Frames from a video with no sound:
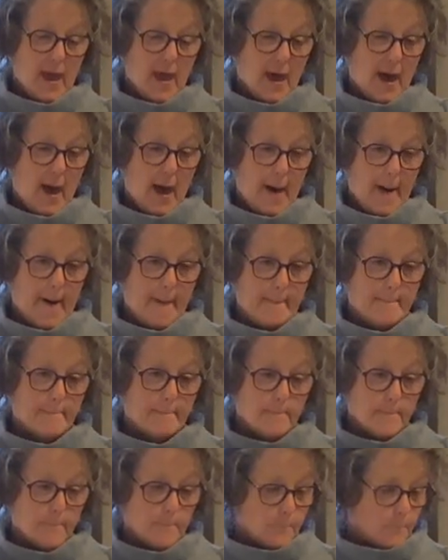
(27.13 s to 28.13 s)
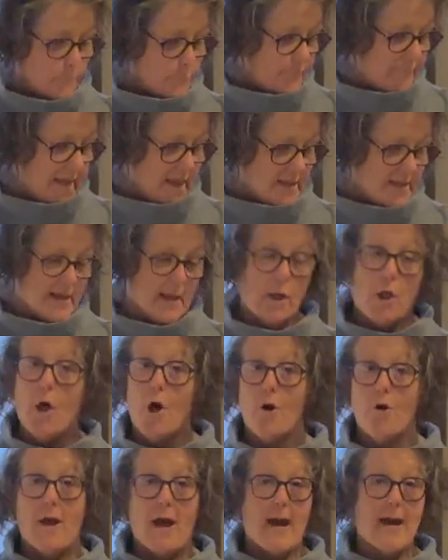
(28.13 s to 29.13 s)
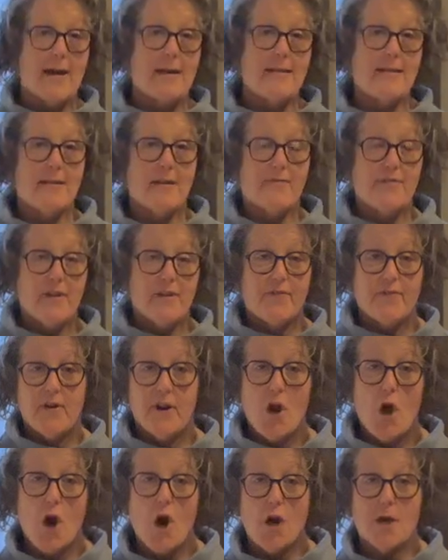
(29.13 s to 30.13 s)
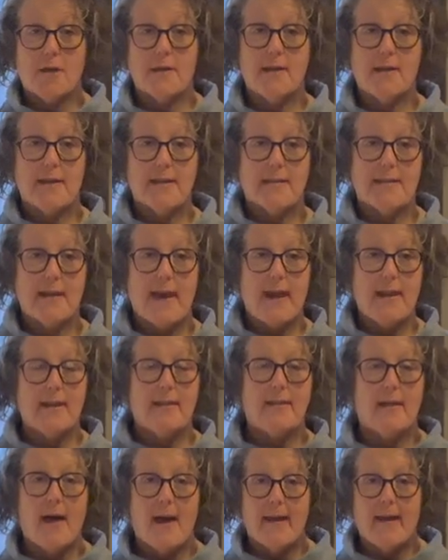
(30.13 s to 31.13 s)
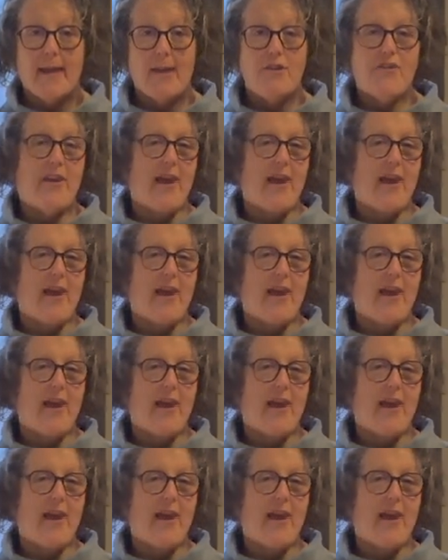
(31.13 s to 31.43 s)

Um, they sell all kinds of different hard-sided luggage.